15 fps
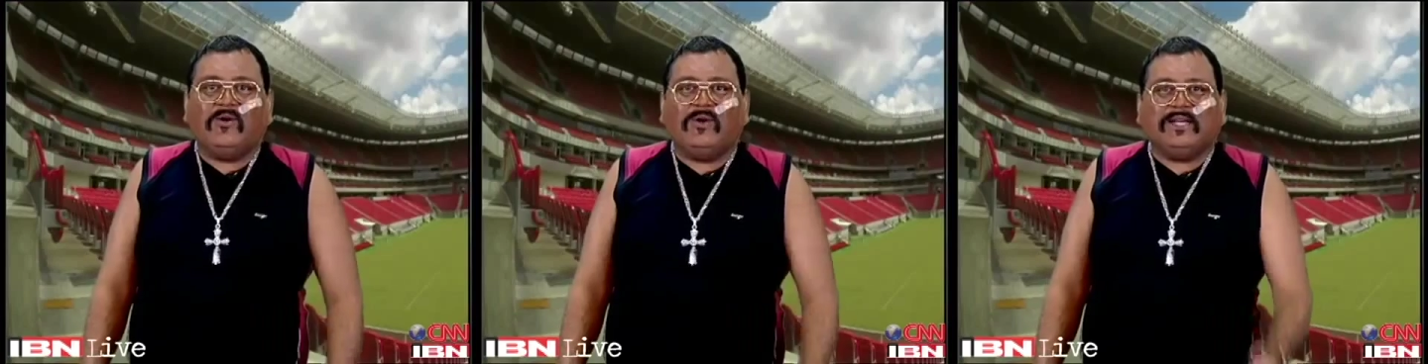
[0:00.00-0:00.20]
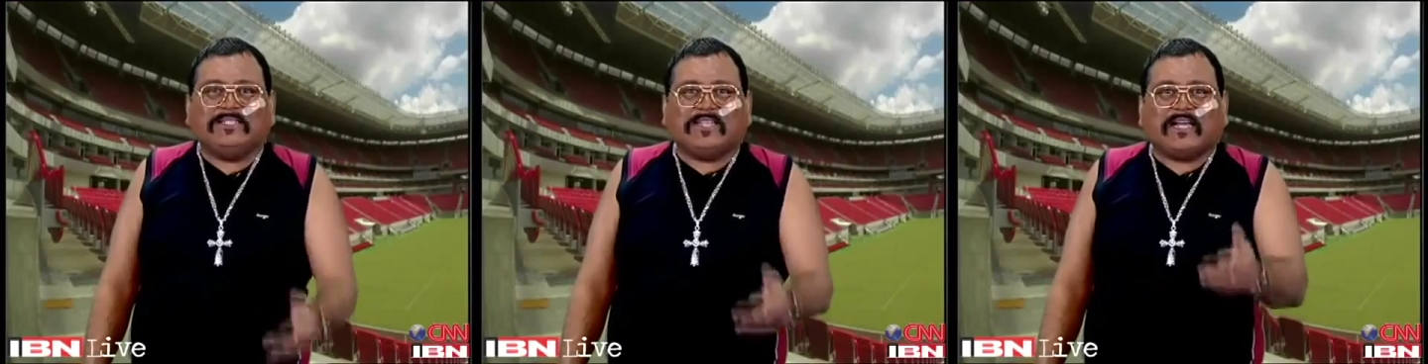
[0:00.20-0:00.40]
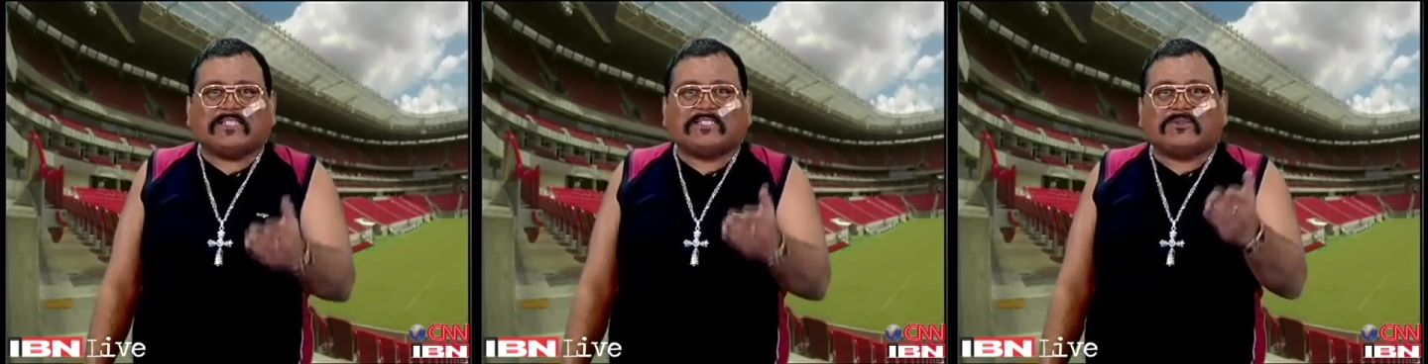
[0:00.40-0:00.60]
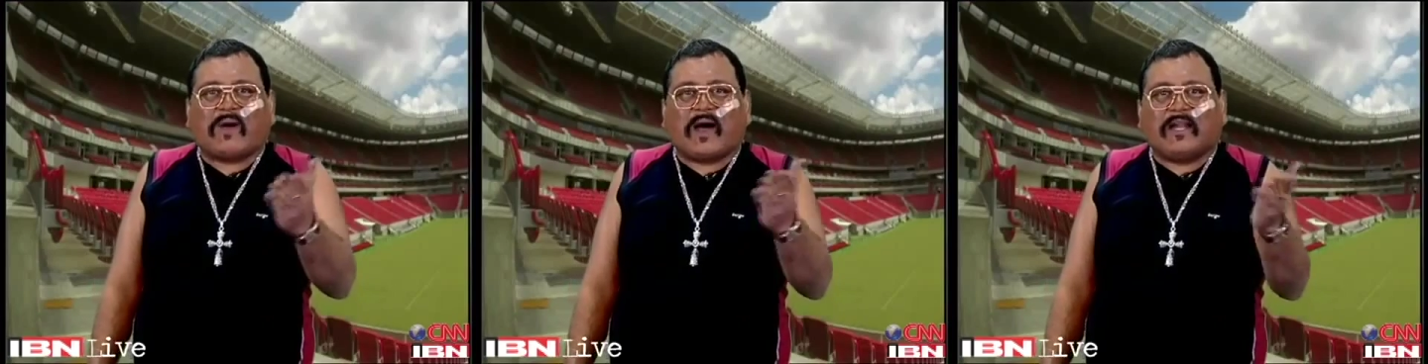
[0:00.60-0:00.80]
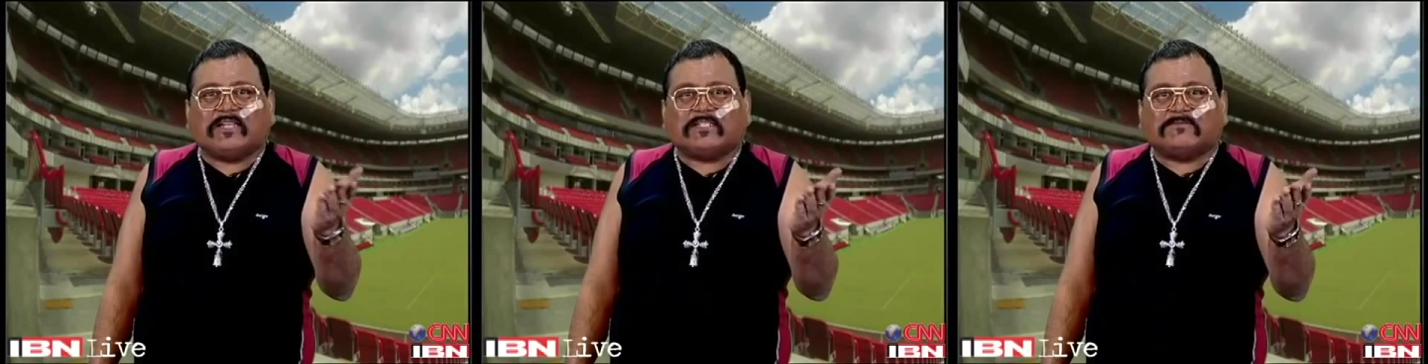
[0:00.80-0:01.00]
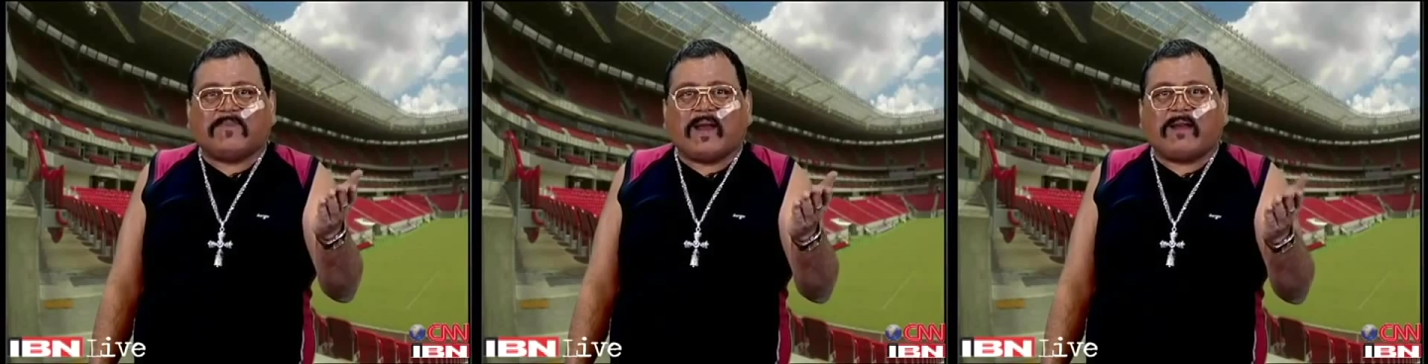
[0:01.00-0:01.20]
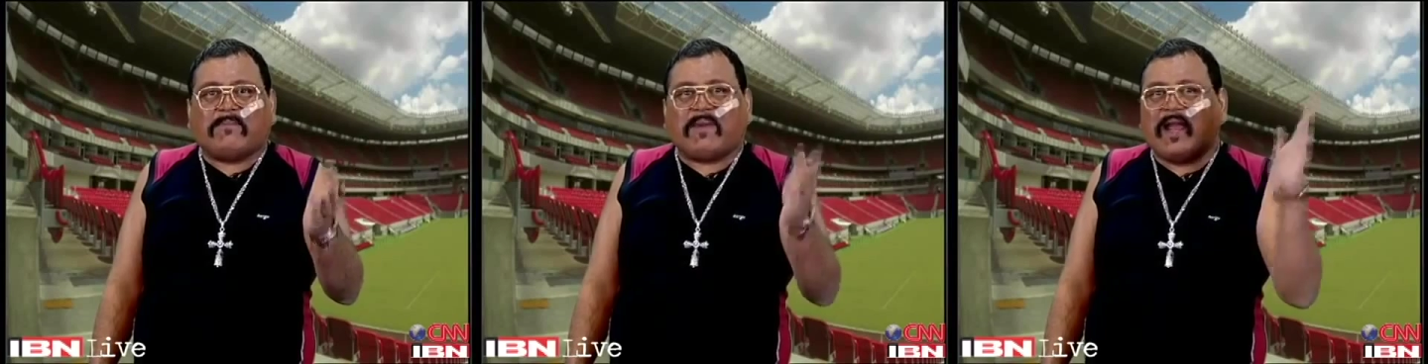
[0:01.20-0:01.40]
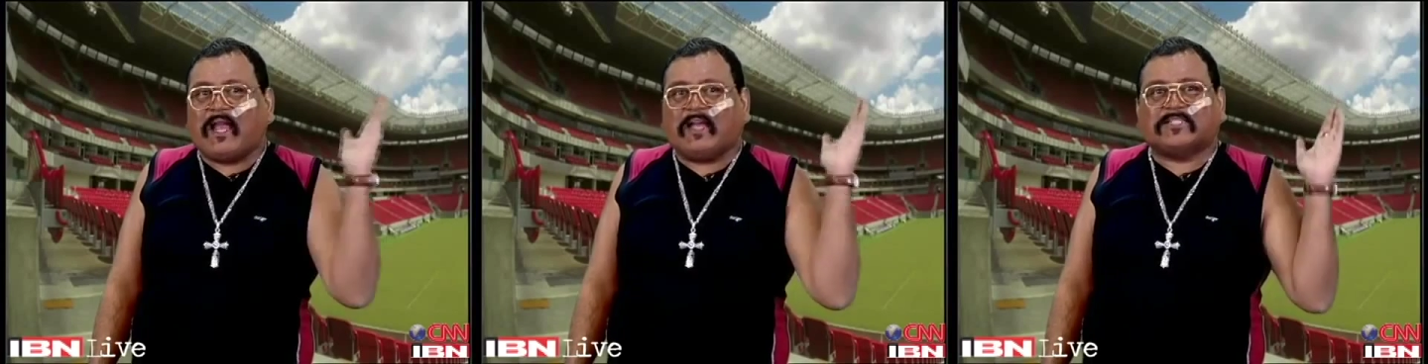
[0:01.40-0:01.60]
Luisa Suarez, man.
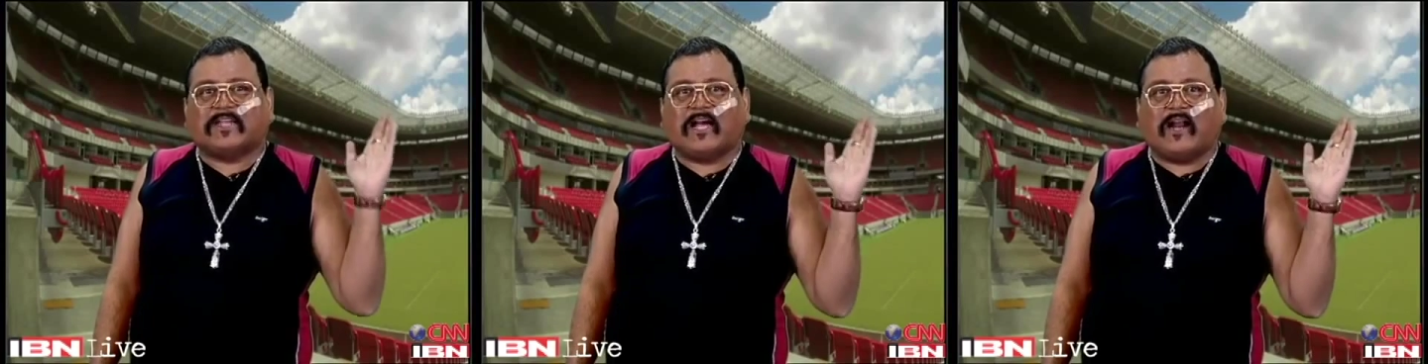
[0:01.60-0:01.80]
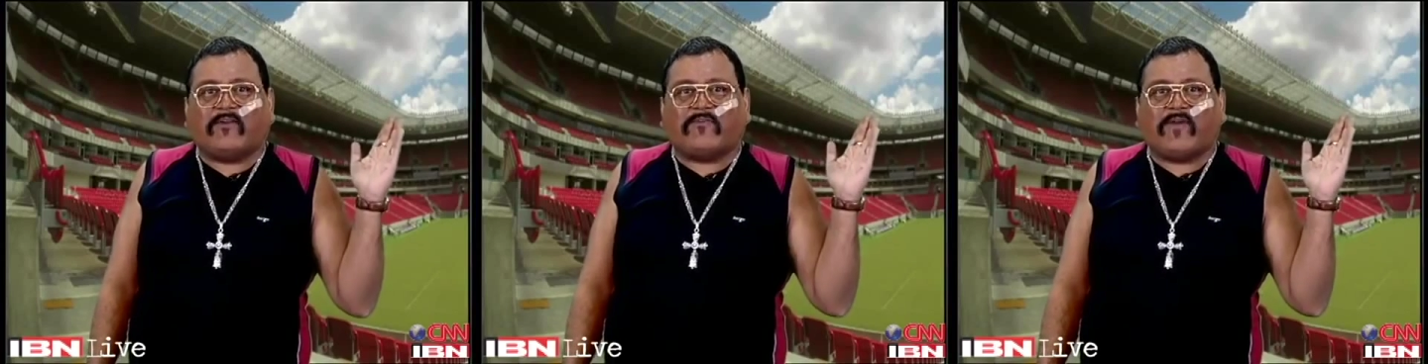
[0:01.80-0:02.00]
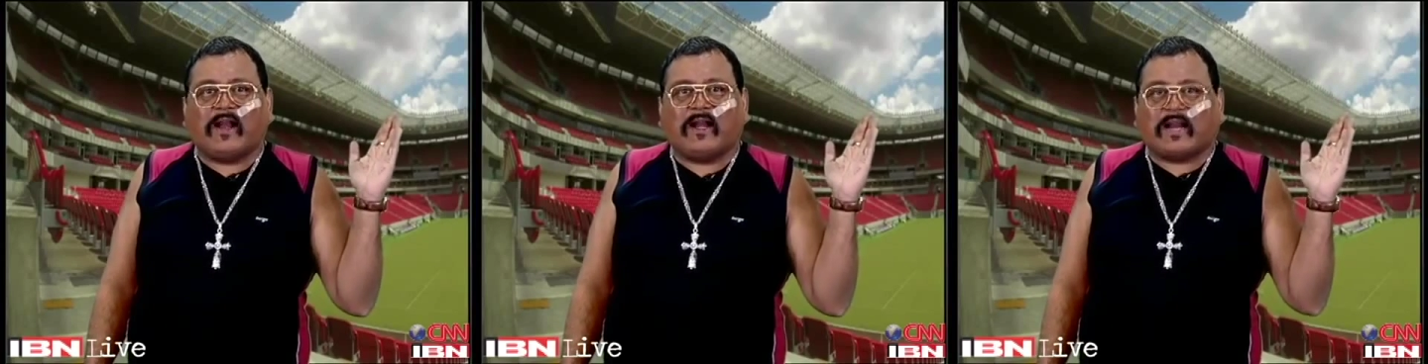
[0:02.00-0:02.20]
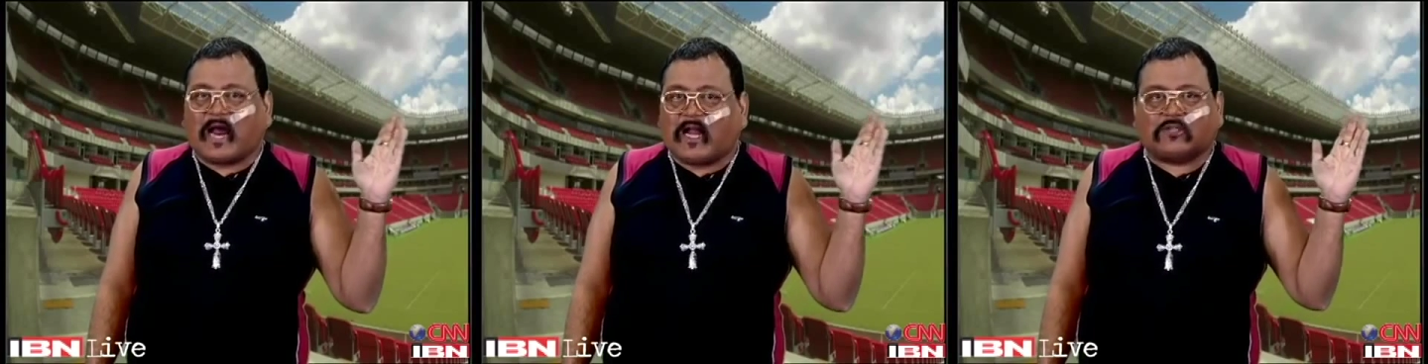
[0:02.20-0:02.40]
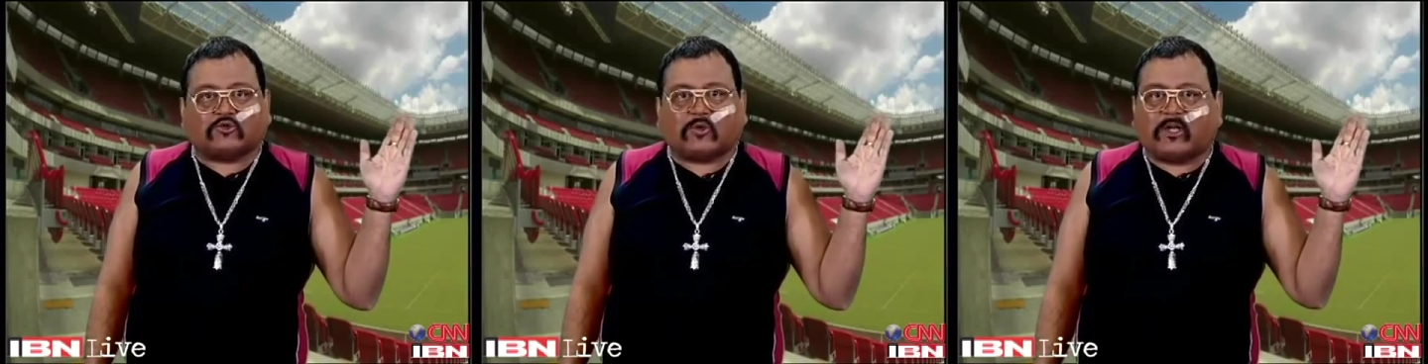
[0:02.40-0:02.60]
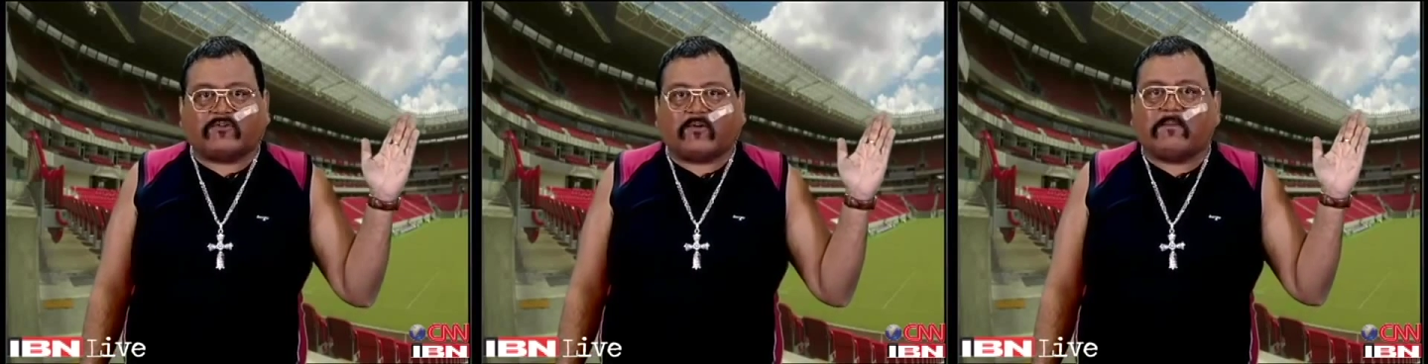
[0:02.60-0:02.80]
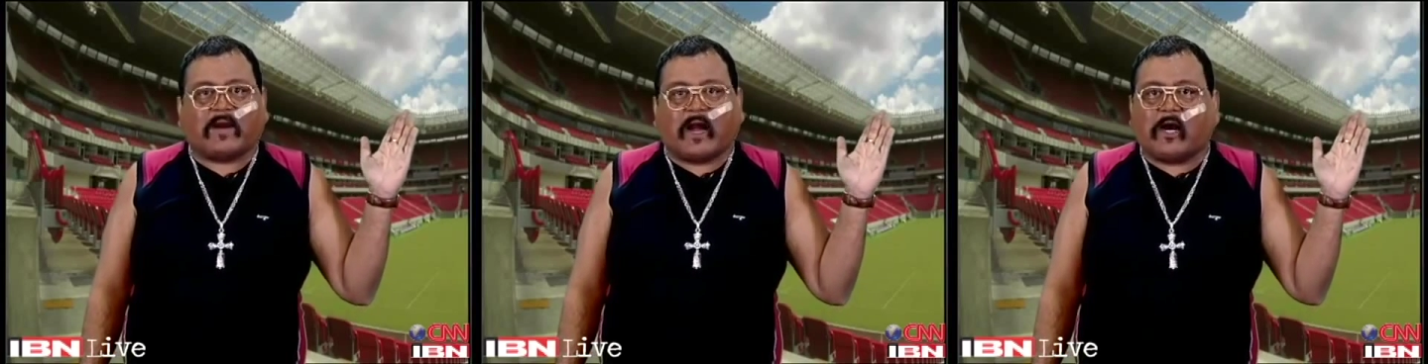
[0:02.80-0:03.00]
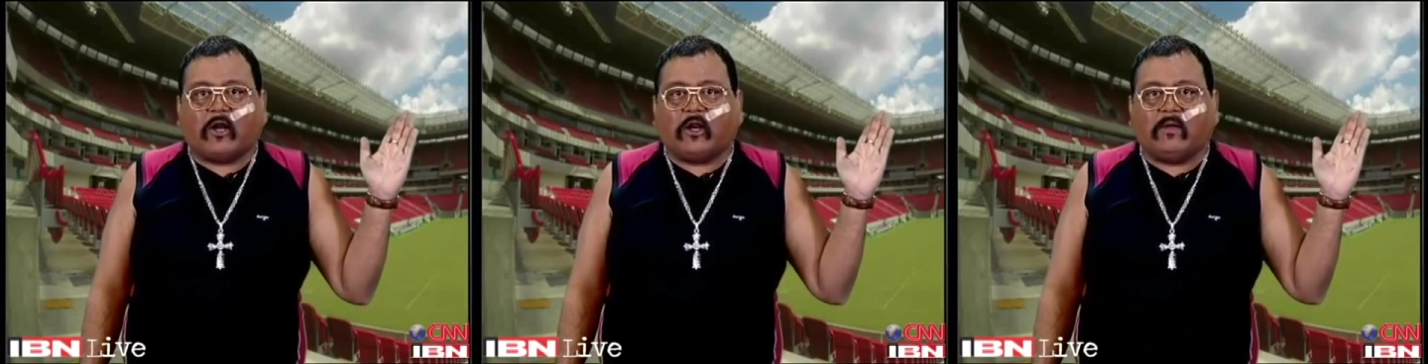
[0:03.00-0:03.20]
My ex-girlfriend. Carl Suarez from
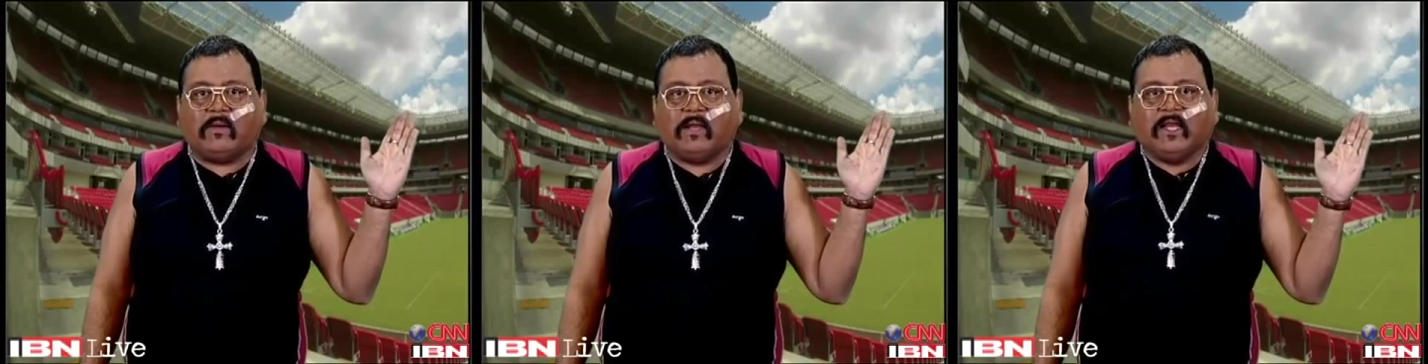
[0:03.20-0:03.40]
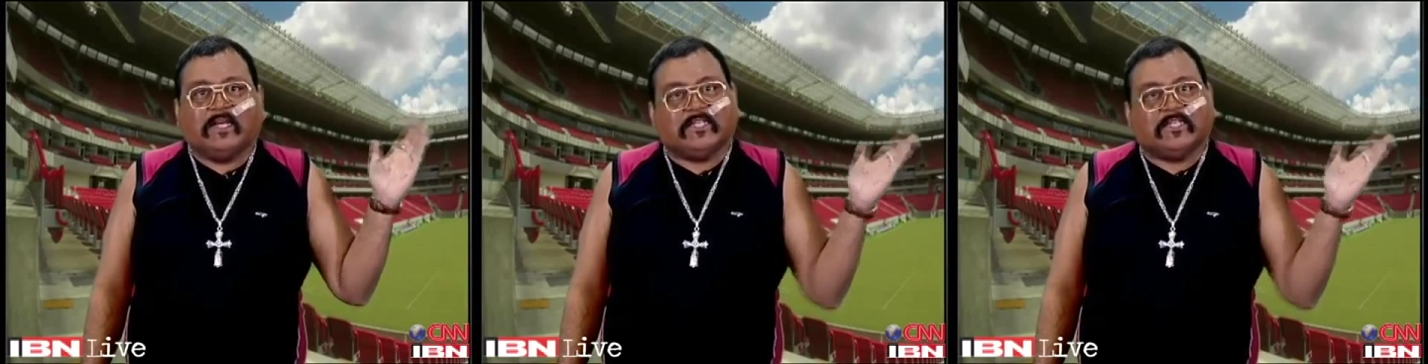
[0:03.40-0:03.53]
Cantalim.